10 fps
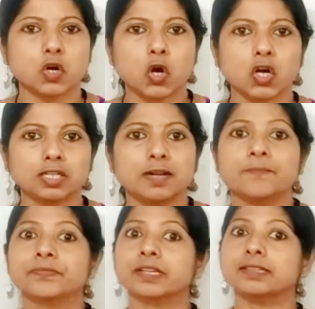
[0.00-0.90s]

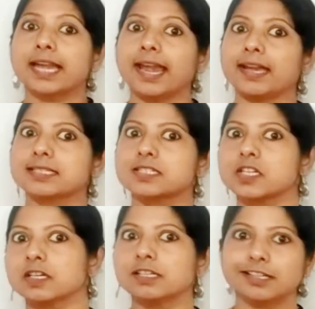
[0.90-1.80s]
on the
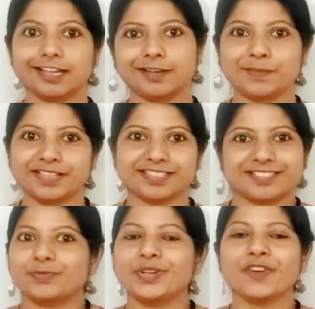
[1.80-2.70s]
external elements.
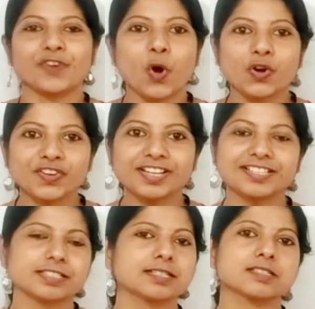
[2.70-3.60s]
We have already
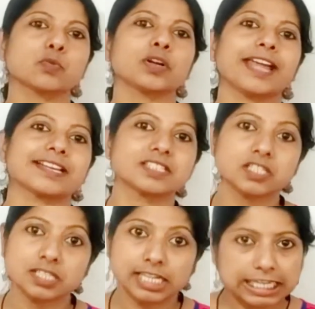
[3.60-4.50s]
discussed what
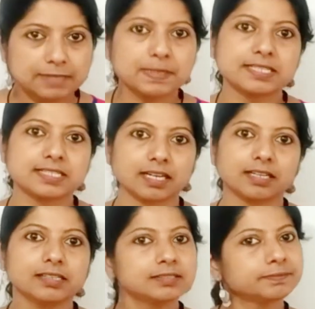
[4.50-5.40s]
external elements
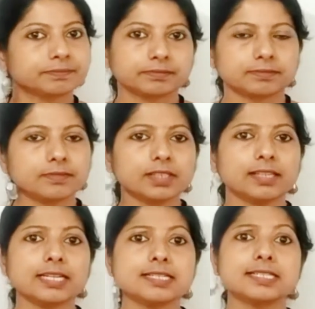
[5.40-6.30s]
are. That
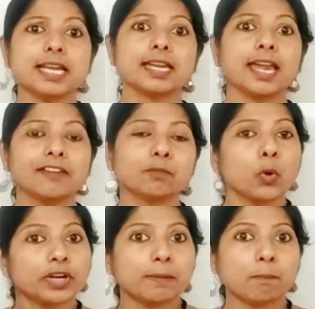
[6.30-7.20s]
is, they gave
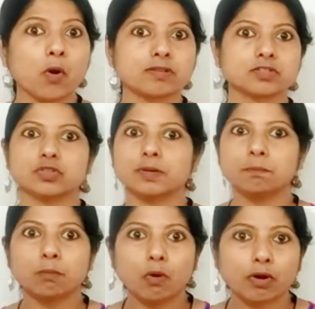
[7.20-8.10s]
more importance to the
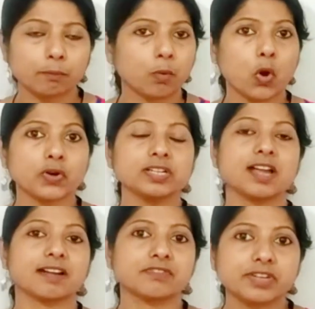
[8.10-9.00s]
moral
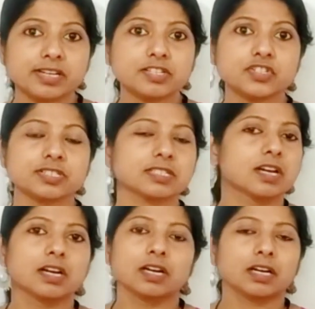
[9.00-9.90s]
and religious,
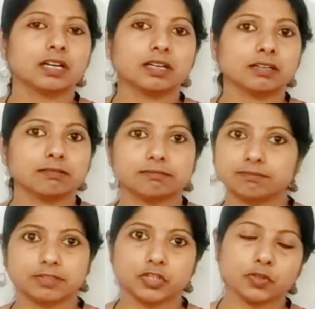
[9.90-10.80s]

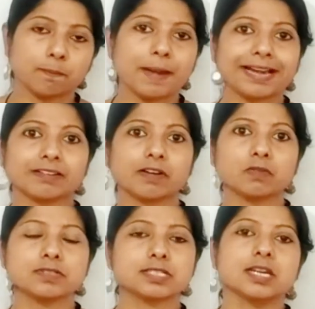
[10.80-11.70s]

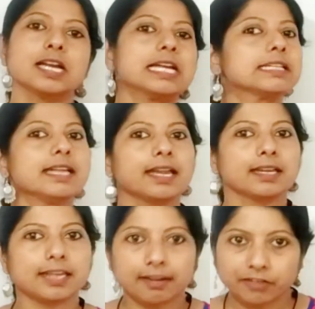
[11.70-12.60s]
backgrounds. They
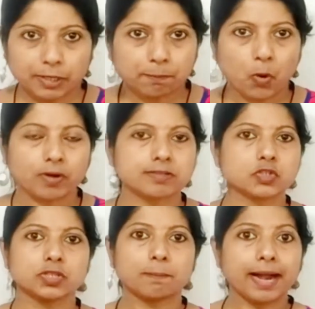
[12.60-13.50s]
gave importance to the
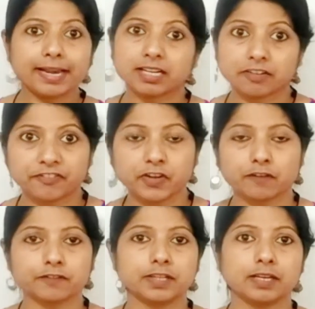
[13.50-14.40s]

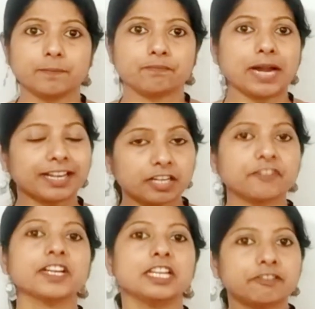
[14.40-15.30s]
biographical
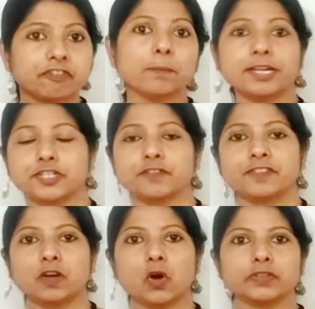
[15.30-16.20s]
information of the
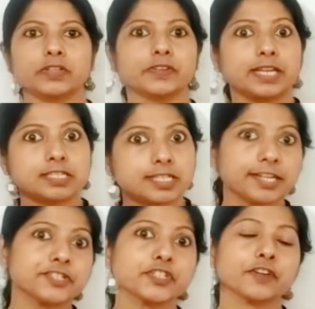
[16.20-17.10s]
author, the
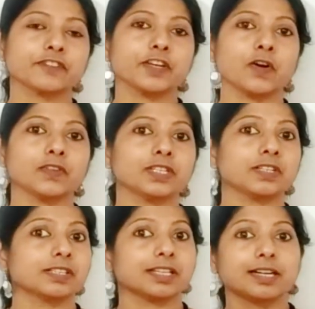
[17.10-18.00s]
intention of the author,
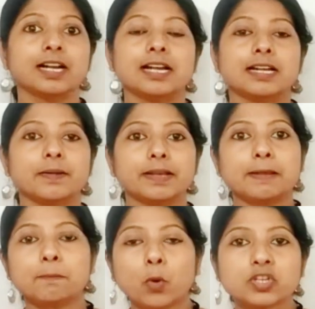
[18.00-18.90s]
the
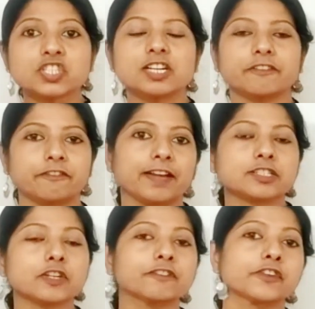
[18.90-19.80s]
emotional effect
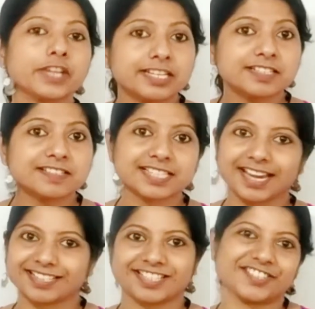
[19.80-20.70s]
of readers,
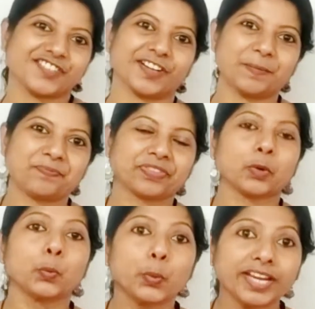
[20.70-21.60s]
etc.,
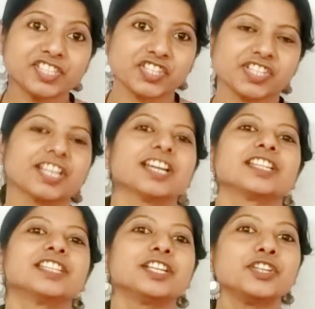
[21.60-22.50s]
which
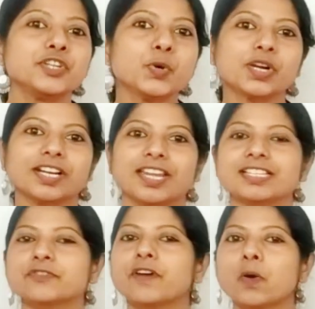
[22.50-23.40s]
the new critics
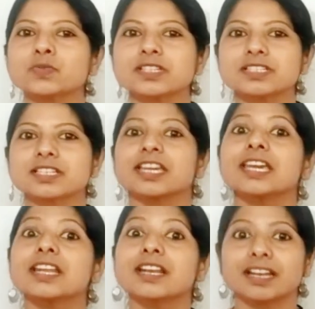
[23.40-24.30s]
found it
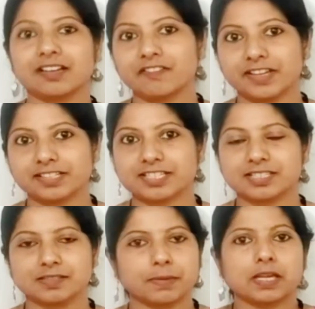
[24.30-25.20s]
irrelevant,
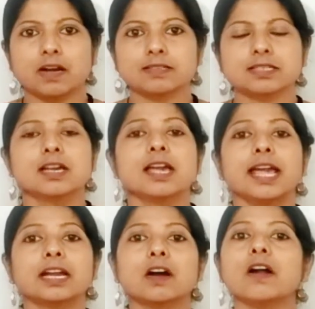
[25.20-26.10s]
because
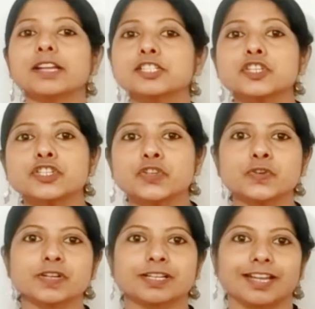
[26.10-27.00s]
according to new
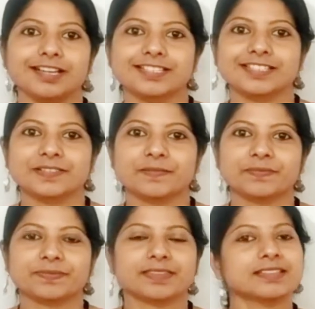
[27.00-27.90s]
critics,
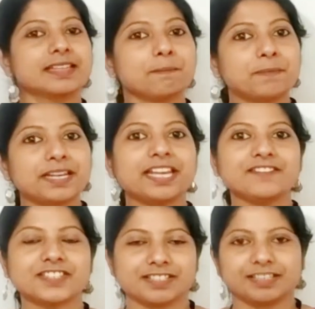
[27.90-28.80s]
they
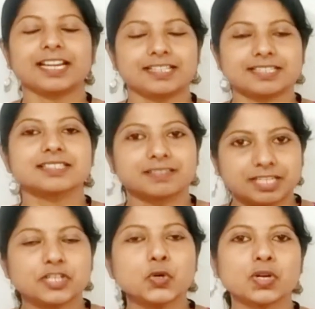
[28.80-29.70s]
believed, that is, the
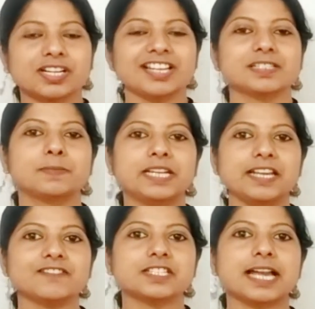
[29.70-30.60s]
new critics
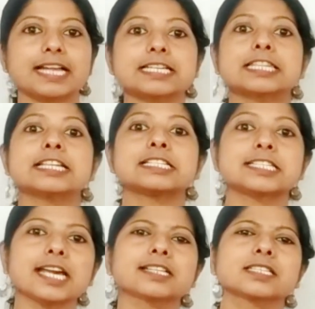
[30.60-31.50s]
believed that the
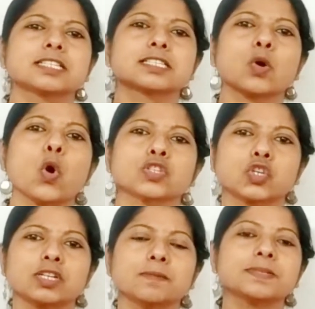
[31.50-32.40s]
text is
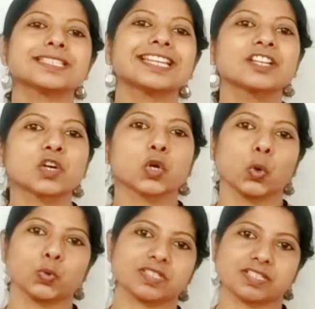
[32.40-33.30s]
autonomous and
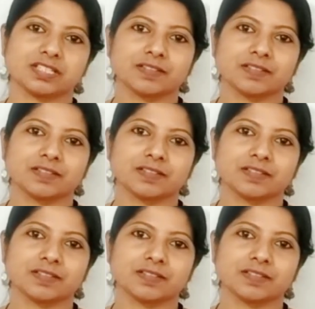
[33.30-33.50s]
closed.